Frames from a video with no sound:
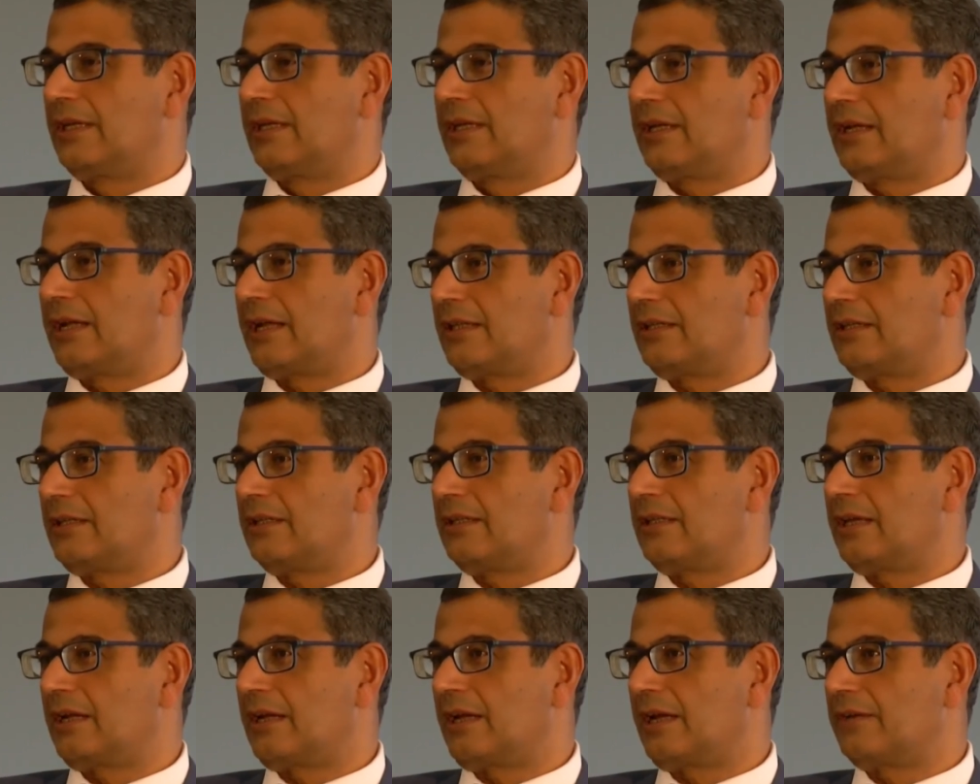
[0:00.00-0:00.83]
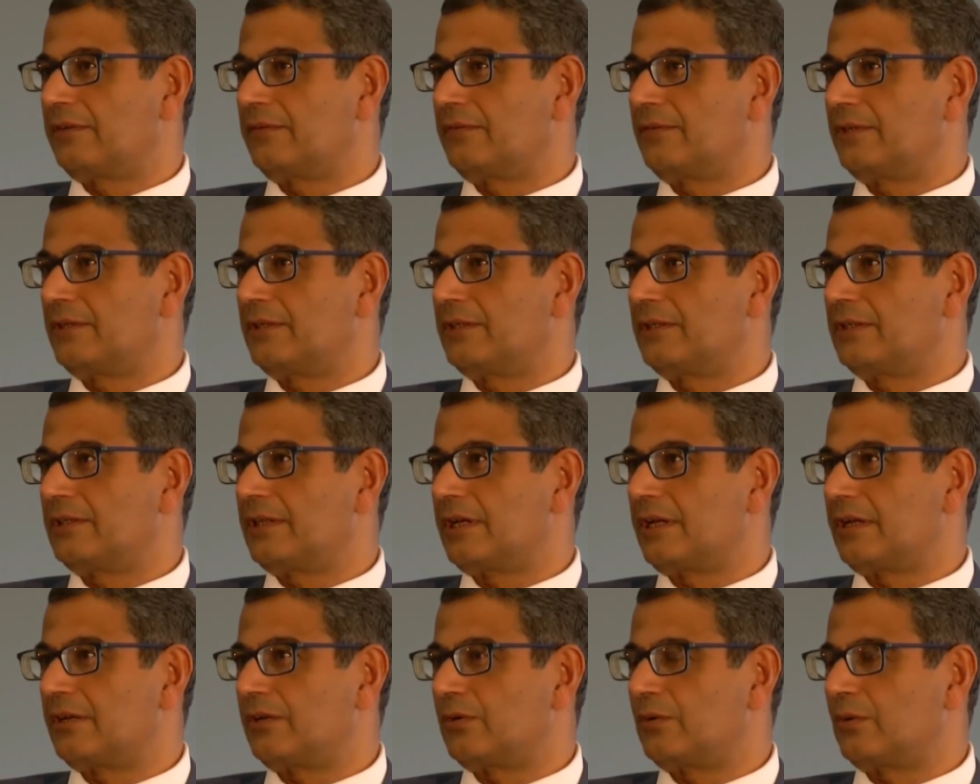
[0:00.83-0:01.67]
And I think that I fitted
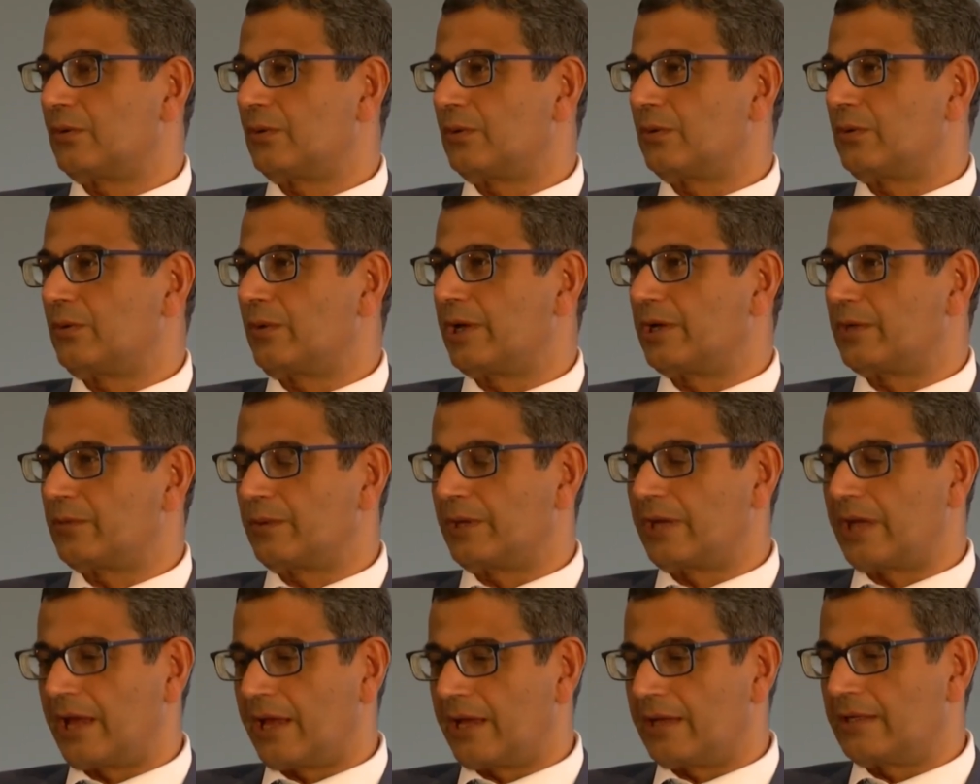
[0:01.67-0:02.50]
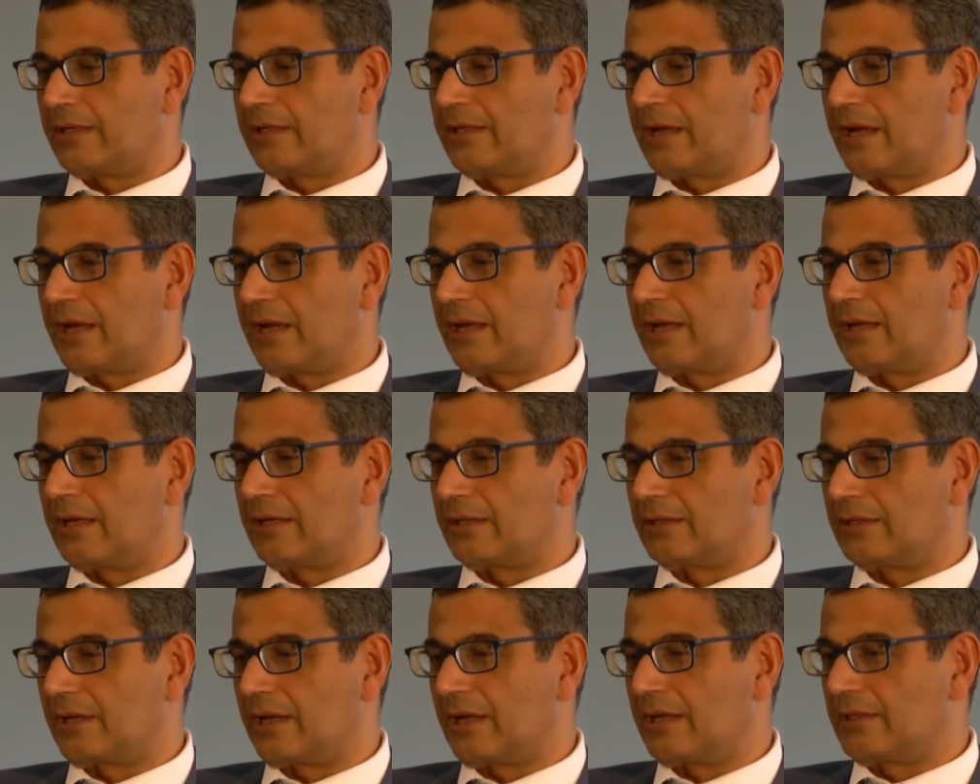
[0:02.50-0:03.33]
that role quite well. I had the
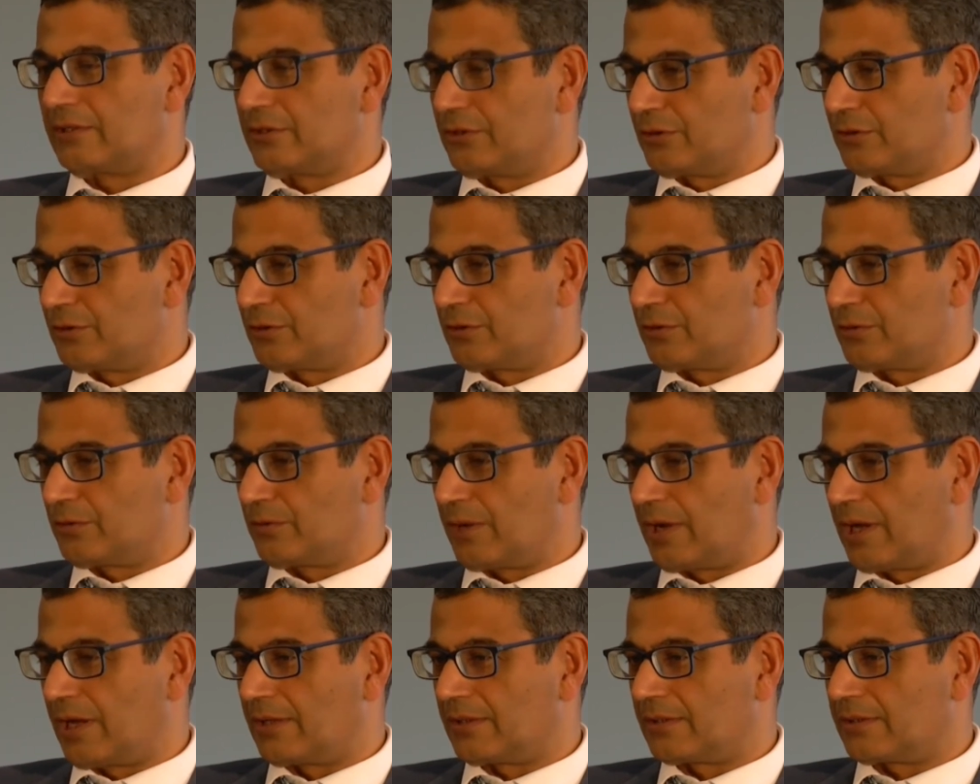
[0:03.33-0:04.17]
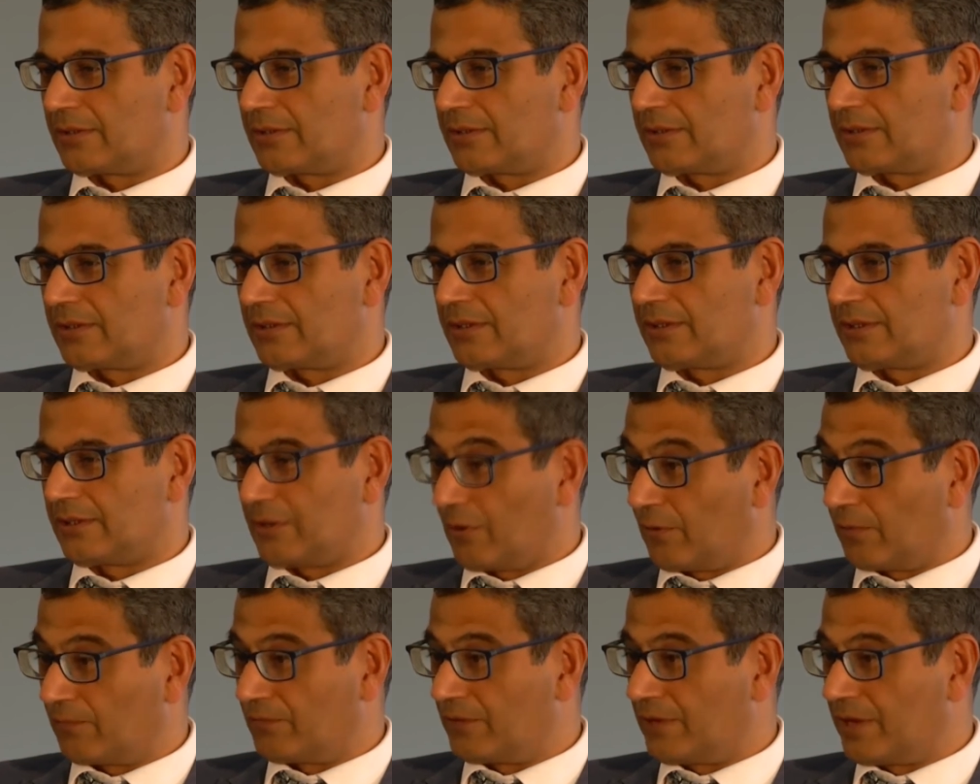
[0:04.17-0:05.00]
answers to ask
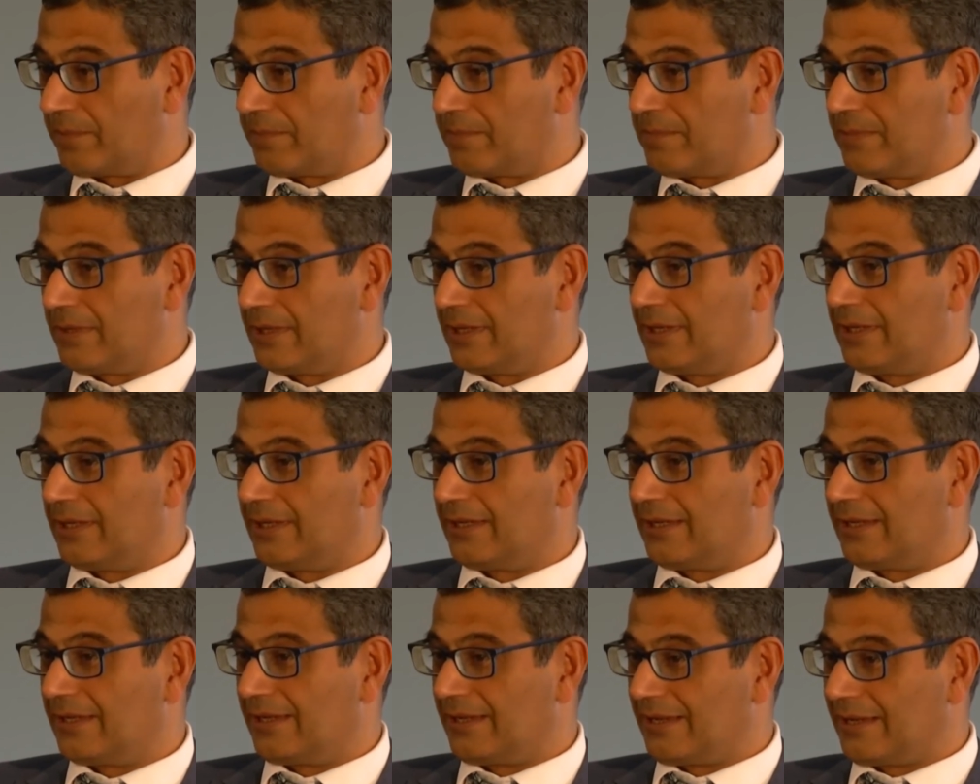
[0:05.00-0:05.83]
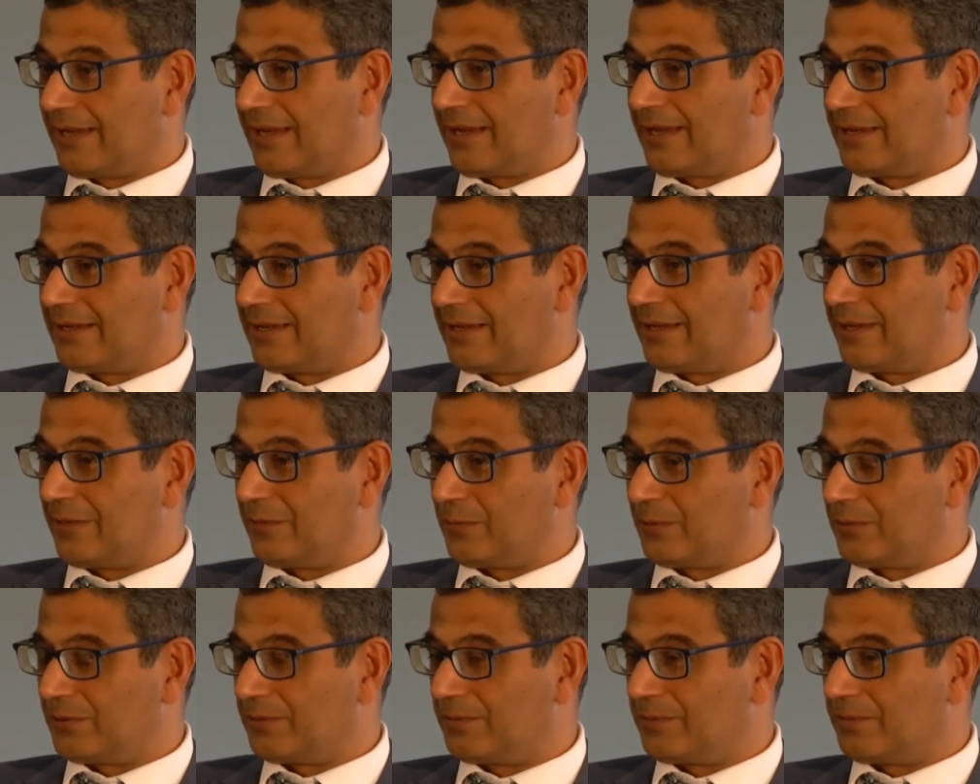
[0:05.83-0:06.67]
of them, and they
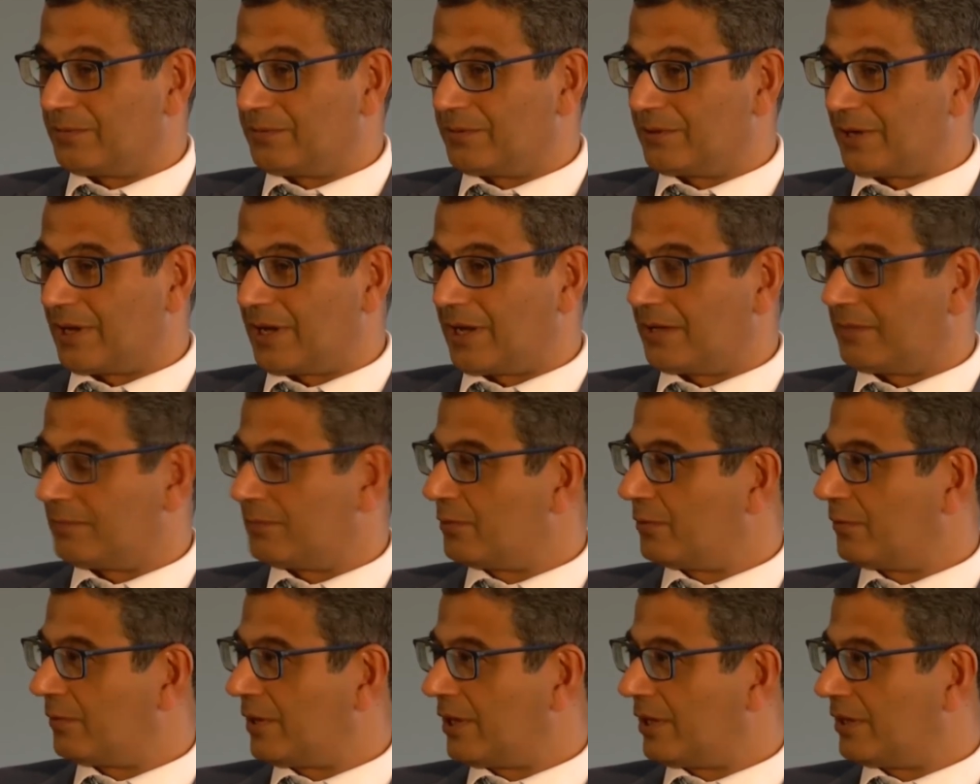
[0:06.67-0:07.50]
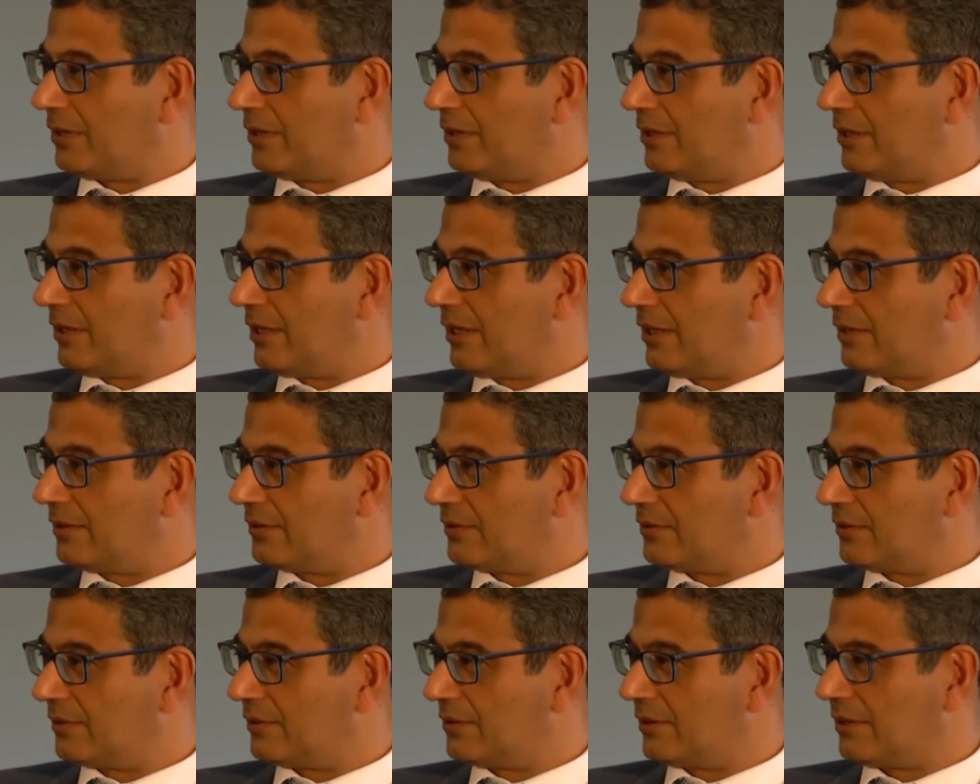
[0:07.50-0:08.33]
would try and provide the
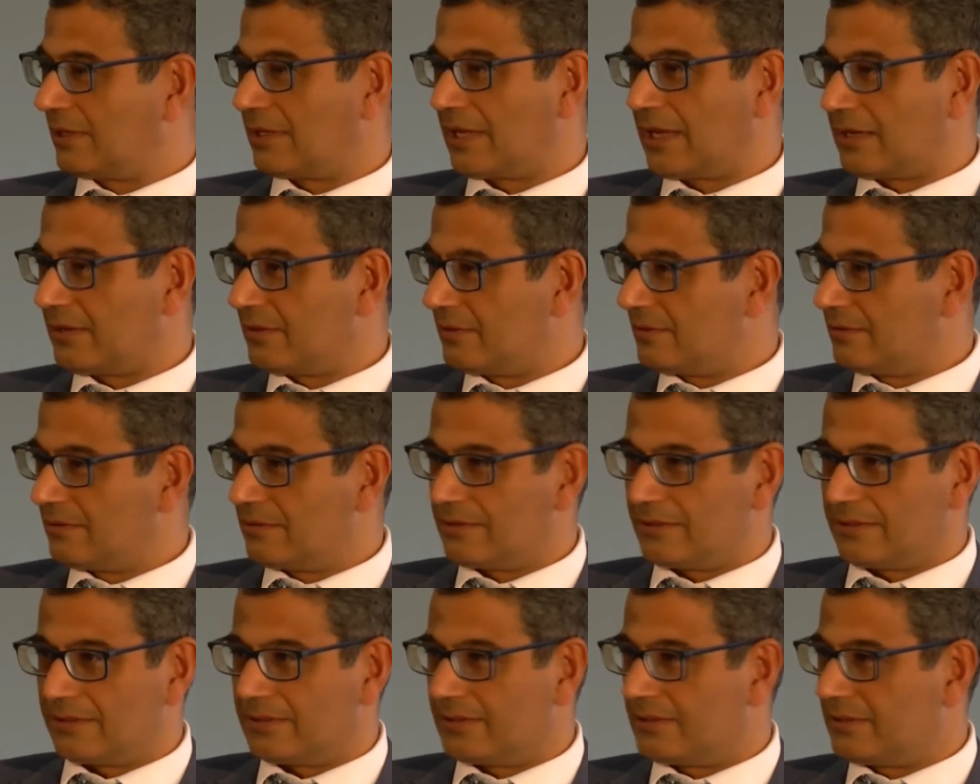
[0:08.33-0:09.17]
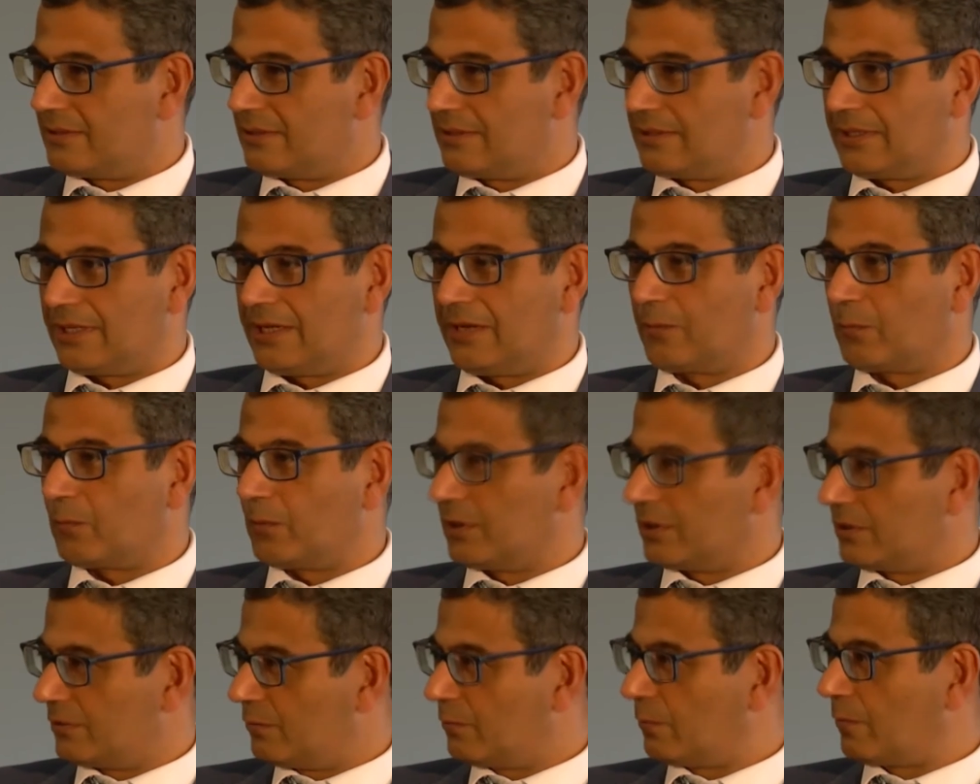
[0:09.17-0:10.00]
answers. And that thing
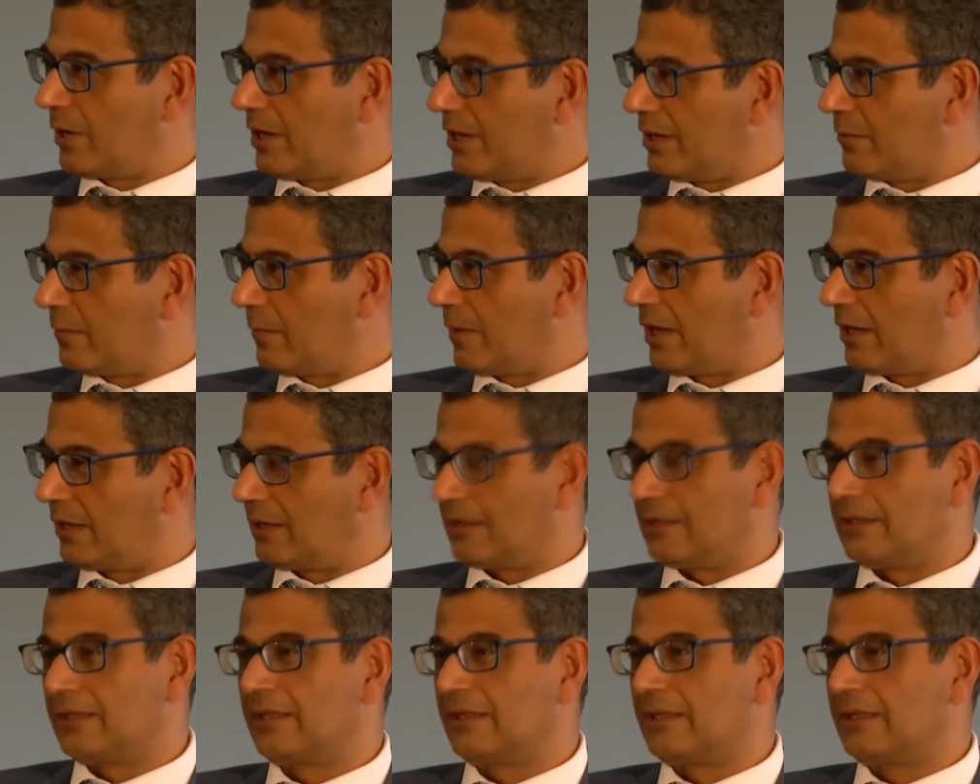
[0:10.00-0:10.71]
worked very well.